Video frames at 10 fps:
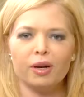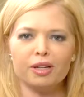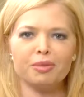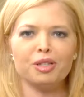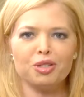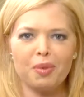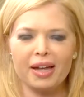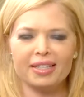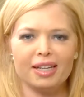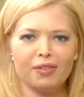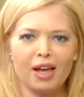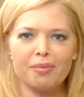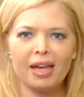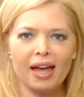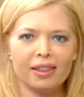Welcome to Newsmax TV.
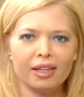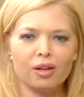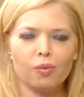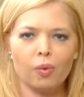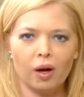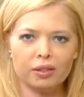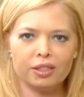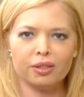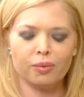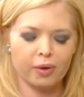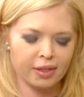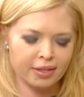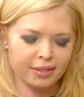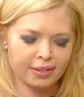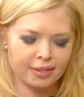I'm Kathleen Walter. With
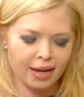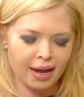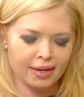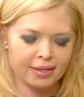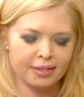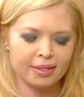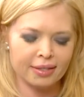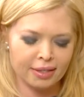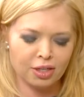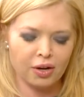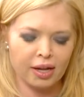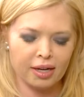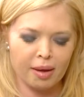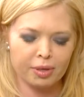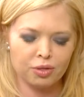us today is the senior
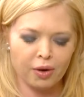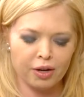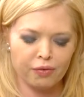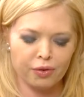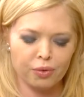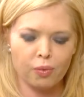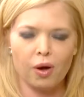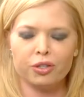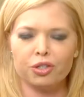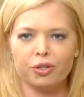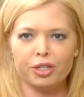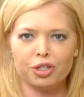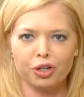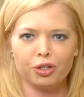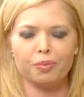economics writer for the Wall Street
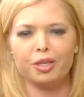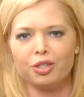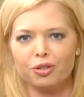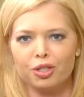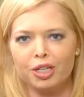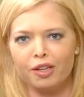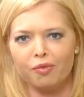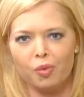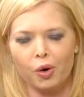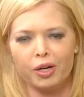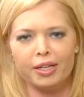Journal, Mr. Steve Moore.